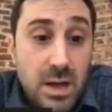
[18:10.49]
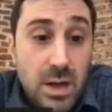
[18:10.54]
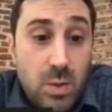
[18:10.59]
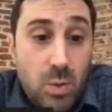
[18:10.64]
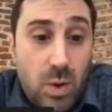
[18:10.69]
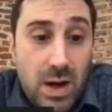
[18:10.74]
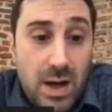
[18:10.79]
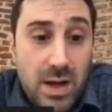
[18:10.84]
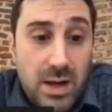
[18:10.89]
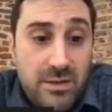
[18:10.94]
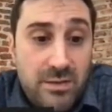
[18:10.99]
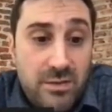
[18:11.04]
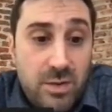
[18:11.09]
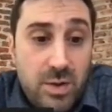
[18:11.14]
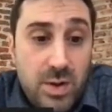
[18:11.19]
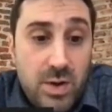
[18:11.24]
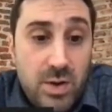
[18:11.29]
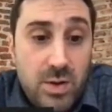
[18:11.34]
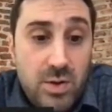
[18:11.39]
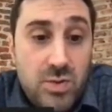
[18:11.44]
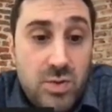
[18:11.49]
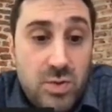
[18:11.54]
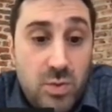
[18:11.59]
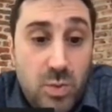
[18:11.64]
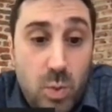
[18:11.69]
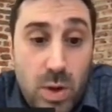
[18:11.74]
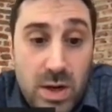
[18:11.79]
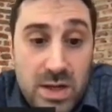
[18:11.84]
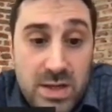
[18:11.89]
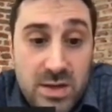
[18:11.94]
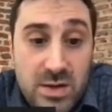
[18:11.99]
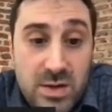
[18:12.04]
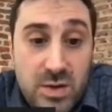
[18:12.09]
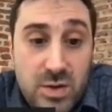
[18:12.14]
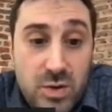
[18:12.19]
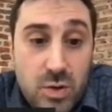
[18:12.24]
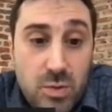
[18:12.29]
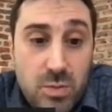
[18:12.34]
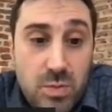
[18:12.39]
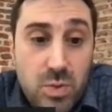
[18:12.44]
While if we go to Western
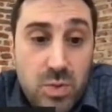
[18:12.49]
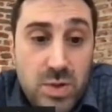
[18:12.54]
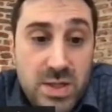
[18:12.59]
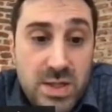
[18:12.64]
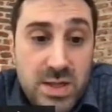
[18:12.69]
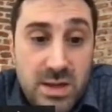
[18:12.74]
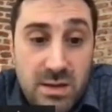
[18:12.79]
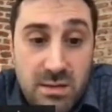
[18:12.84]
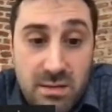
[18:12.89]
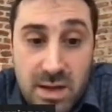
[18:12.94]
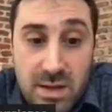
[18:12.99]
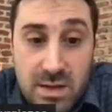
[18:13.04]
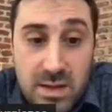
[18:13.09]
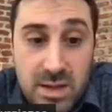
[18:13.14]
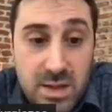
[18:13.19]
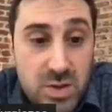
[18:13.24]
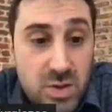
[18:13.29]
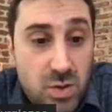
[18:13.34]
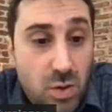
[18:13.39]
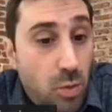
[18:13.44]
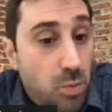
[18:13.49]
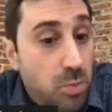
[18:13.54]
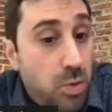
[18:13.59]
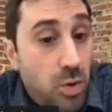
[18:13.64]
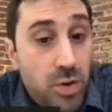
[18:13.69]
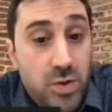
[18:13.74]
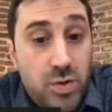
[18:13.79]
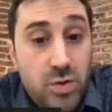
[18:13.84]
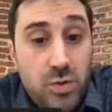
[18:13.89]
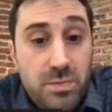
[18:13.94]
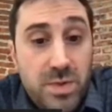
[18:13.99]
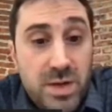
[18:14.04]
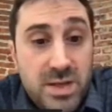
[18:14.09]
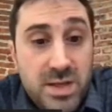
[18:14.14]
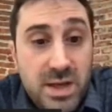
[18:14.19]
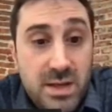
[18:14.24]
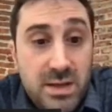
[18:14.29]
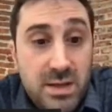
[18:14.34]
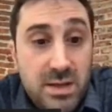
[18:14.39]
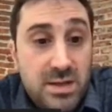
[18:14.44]
Europe, we see that it's
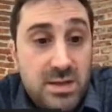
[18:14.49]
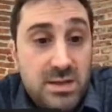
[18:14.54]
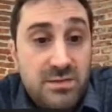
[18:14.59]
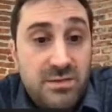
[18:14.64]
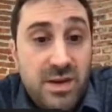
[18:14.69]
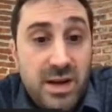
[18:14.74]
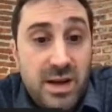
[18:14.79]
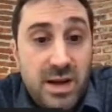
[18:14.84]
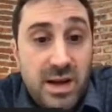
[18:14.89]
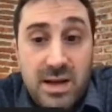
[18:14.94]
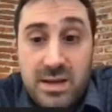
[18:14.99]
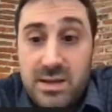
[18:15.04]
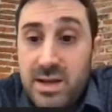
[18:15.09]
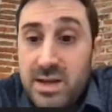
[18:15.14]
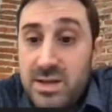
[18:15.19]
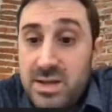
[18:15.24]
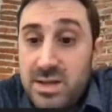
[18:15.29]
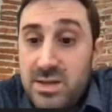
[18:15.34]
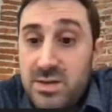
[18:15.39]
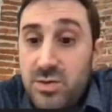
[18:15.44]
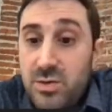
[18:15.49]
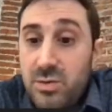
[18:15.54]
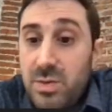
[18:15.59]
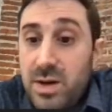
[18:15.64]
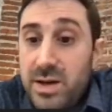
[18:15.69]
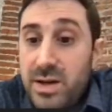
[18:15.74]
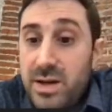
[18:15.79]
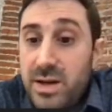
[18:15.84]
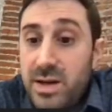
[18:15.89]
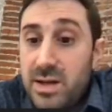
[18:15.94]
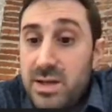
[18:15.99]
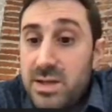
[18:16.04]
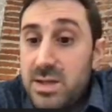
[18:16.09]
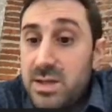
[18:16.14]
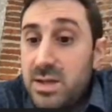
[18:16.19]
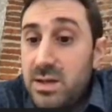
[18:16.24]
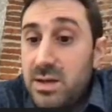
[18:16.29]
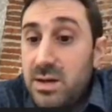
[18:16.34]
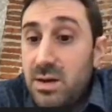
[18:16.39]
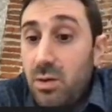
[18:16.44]
0.2% it's very high density urban areas
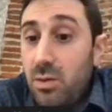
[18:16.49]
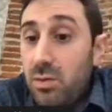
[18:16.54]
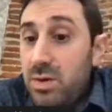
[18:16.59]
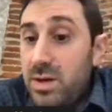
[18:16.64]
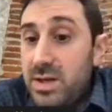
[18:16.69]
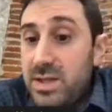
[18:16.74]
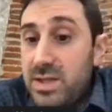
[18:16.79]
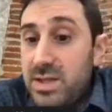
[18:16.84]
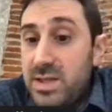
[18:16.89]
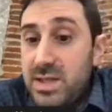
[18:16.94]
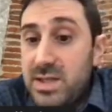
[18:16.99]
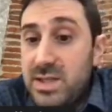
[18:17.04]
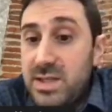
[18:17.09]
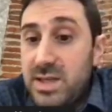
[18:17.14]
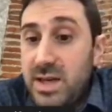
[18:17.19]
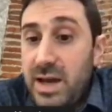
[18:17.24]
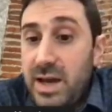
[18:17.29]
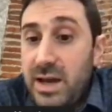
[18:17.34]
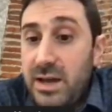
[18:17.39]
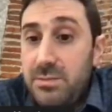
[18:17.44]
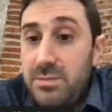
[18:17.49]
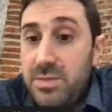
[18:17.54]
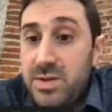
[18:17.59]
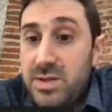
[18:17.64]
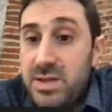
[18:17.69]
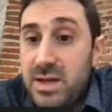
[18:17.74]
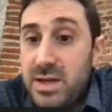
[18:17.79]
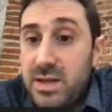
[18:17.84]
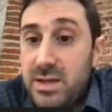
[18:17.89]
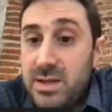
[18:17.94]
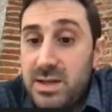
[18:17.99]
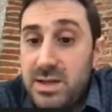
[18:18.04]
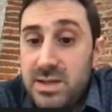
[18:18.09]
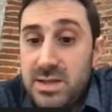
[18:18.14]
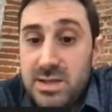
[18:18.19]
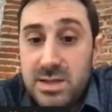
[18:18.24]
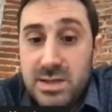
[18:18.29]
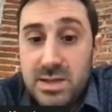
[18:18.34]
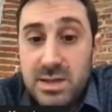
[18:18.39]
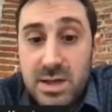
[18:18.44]
and only 68%
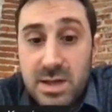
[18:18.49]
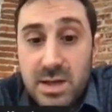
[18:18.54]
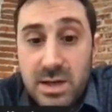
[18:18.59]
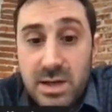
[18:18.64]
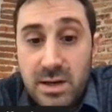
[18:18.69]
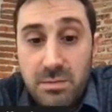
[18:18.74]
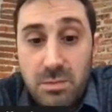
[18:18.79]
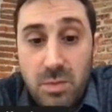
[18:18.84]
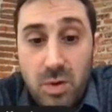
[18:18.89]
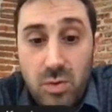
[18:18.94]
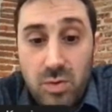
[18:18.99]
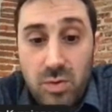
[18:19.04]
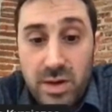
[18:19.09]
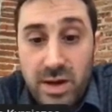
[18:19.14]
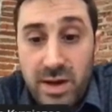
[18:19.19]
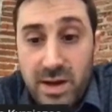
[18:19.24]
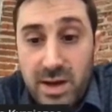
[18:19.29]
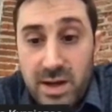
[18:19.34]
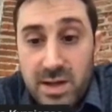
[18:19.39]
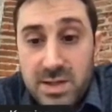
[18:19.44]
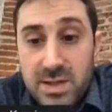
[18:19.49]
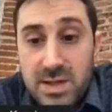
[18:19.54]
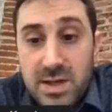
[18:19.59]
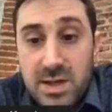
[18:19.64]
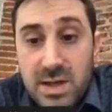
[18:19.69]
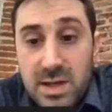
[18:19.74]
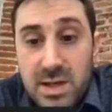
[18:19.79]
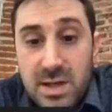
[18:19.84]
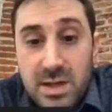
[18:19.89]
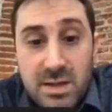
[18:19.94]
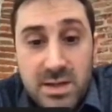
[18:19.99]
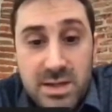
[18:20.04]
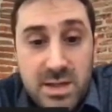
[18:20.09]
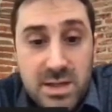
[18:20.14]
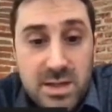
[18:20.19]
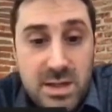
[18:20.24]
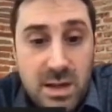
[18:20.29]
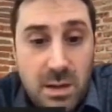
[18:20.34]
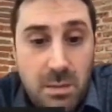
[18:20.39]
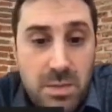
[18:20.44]
it's remote areas. This
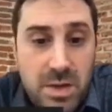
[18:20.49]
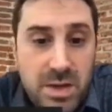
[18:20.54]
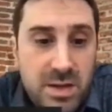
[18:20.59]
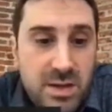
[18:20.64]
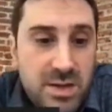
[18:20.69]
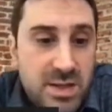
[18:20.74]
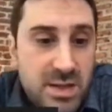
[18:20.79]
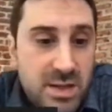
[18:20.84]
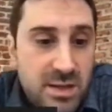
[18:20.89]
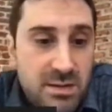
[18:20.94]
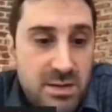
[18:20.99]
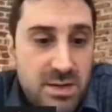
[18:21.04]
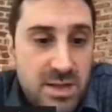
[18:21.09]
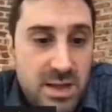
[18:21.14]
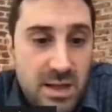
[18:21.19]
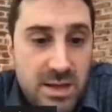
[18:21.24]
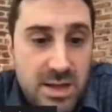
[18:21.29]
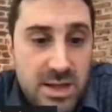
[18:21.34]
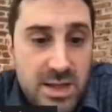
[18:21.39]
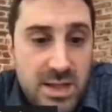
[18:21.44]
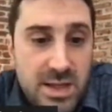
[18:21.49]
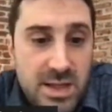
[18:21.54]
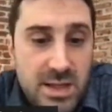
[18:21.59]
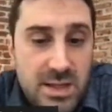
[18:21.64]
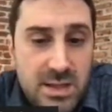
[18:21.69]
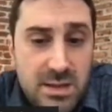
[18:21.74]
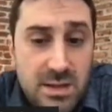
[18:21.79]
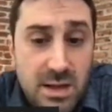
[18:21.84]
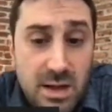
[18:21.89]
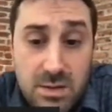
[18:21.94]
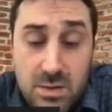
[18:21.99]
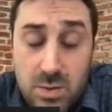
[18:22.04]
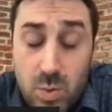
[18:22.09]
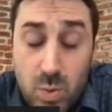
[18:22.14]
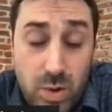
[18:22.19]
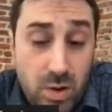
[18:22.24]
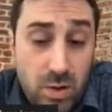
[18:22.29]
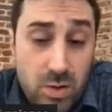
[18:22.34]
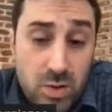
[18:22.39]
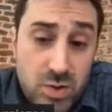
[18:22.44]
is some interesting statistics that
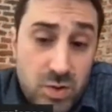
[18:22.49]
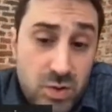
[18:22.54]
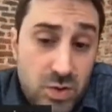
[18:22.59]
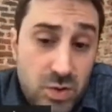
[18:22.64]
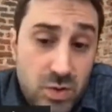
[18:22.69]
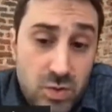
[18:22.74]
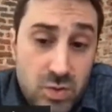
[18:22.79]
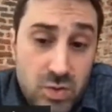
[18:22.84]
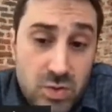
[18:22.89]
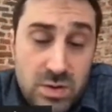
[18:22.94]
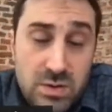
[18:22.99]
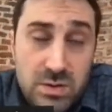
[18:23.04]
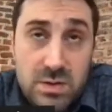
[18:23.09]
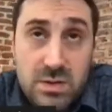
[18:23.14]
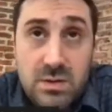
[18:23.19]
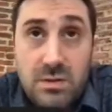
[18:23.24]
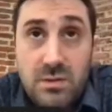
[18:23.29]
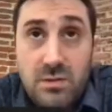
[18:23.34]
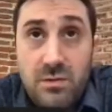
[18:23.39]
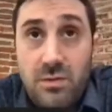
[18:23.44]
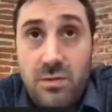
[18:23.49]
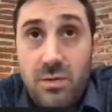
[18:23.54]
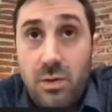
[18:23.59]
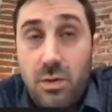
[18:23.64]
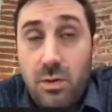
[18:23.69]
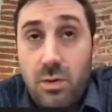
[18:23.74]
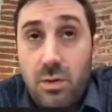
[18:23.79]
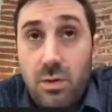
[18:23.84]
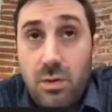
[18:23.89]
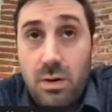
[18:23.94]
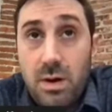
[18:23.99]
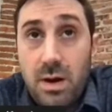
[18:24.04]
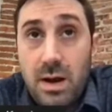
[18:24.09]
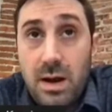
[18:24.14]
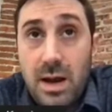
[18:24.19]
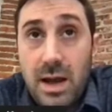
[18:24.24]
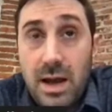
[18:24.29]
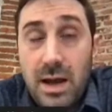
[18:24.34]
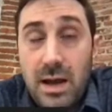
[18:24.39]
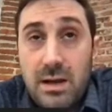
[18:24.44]
we also use for
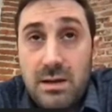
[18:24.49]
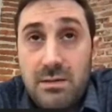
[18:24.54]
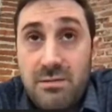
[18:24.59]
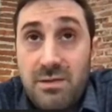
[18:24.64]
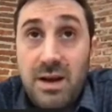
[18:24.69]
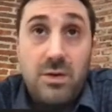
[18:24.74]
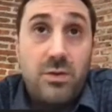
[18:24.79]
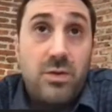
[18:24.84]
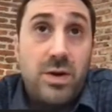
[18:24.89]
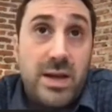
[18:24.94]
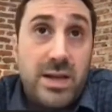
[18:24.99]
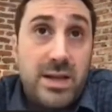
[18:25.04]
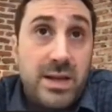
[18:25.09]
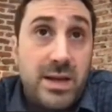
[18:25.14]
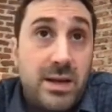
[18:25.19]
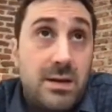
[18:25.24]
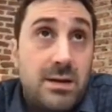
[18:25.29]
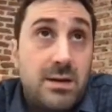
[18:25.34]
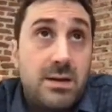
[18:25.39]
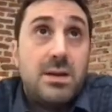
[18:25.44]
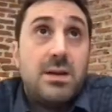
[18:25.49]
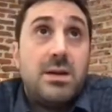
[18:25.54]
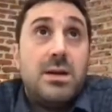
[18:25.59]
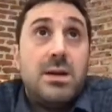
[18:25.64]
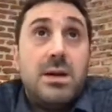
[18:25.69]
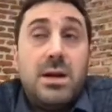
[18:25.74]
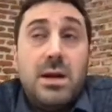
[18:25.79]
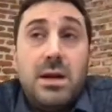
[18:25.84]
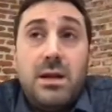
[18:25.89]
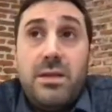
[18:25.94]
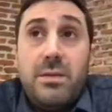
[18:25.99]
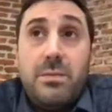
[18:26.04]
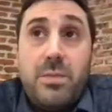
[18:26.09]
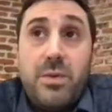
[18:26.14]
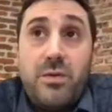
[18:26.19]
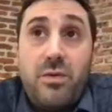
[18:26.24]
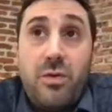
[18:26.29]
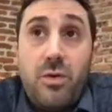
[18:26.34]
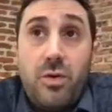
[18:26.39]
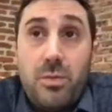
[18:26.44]
like evaluating the
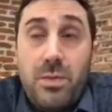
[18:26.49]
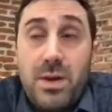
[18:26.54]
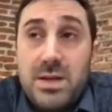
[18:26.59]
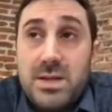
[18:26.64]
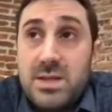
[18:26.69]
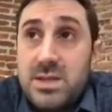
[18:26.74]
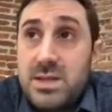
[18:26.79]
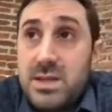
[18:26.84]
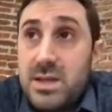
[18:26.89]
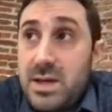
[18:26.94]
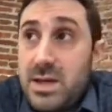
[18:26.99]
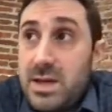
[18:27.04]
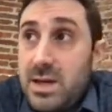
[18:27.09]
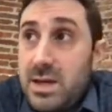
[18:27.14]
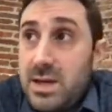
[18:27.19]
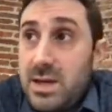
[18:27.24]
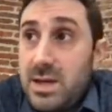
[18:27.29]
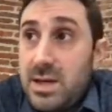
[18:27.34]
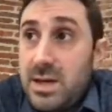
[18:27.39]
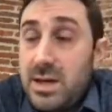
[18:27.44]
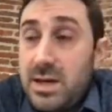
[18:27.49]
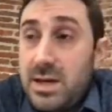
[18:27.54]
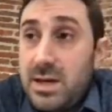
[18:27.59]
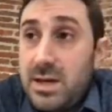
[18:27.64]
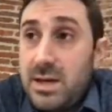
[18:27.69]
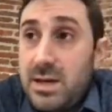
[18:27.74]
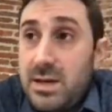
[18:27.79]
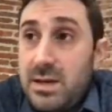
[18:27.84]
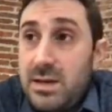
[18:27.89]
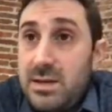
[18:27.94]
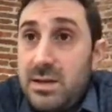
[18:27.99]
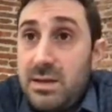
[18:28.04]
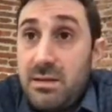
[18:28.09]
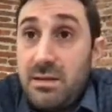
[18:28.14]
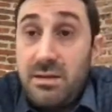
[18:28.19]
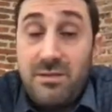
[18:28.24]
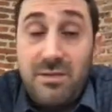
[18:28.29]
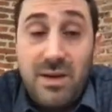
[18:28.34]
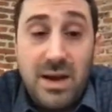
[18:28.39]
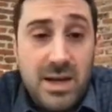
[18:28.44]
performance and
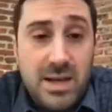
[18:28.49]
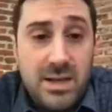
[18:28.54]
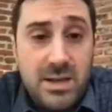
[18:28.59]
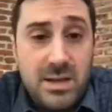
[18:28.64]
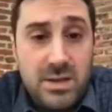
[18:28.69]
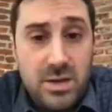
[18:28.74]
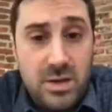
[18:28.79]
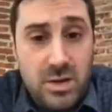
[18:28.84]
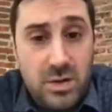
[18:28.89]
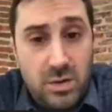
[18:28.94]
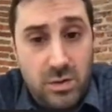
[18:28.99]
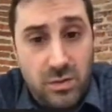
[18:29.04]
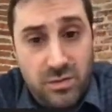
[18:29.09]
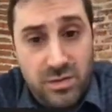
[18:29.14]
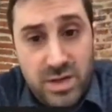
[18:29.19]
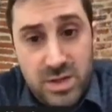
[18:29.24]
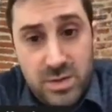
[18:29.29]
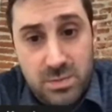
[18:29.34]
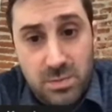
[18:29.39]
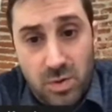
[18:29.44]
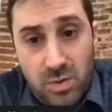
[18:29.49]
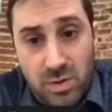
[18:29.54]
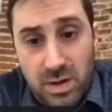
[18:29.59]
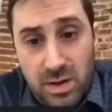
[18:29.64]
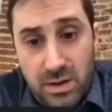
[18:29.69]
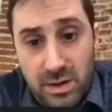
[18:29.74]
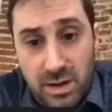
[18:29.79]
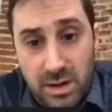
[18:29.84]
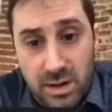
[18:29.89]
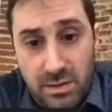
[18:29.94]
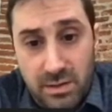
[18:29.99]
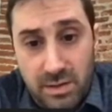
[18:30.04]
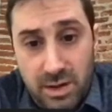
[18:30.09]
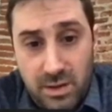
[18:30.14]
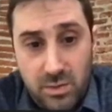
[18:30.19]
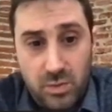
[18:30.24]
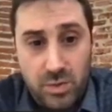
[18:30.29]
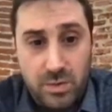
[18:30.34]
the validity of this model that we